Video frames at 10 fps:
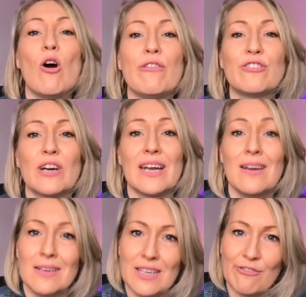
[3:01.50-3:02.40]
offering
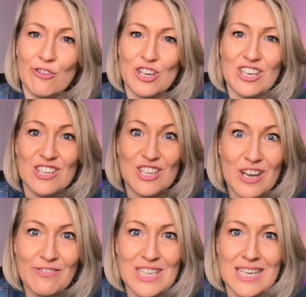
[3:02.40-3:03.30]
different
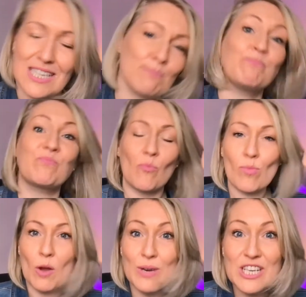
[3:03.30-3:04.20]
services,
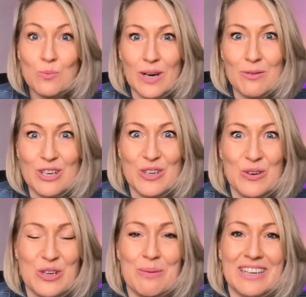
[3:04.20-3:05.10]
which is what I want to talk
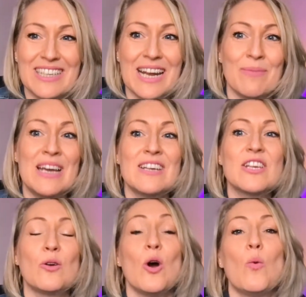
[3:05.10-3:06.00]
to you about today.
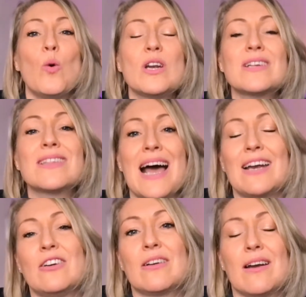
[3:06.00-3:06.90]
So what does that
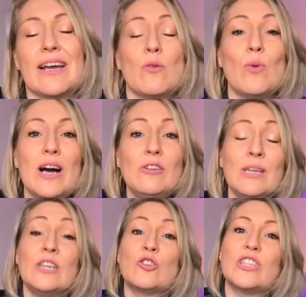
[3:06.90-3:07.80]
look like? Well,
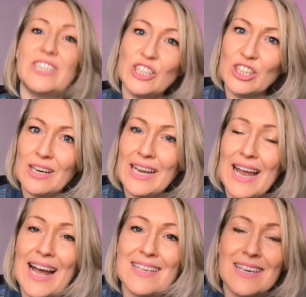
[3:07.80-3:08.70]
traditionally,
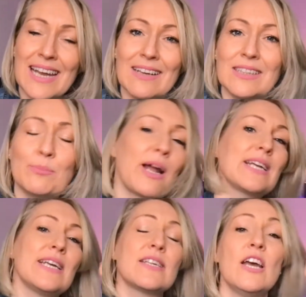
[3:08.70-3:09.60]
as an accounting
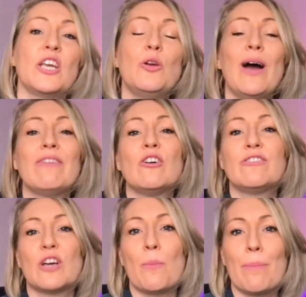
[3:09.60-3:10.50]
practice, you have
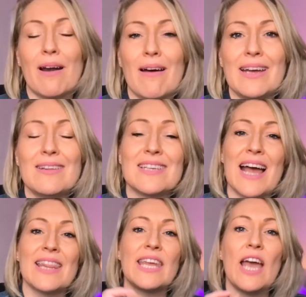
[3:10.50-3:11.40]
offered compliance,
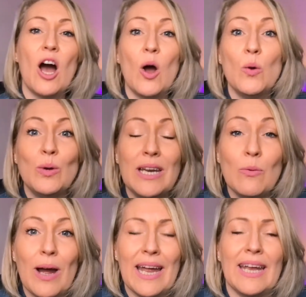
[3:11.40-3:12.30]
and the only
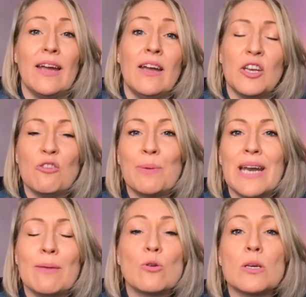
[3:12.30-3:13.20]
way you've been
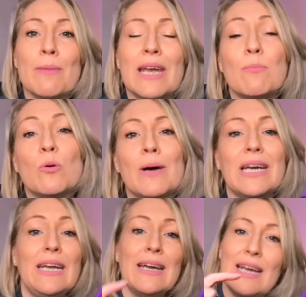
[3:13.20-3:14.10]
able to make more
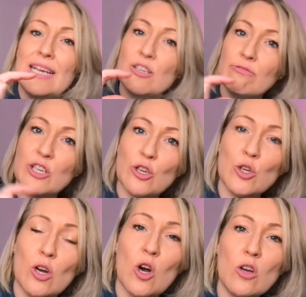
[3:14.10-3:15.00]
money is to reduce your
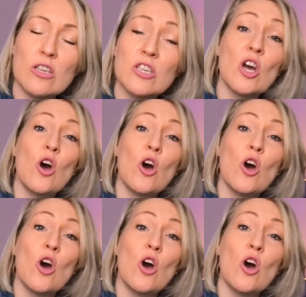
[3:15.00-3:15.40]
costs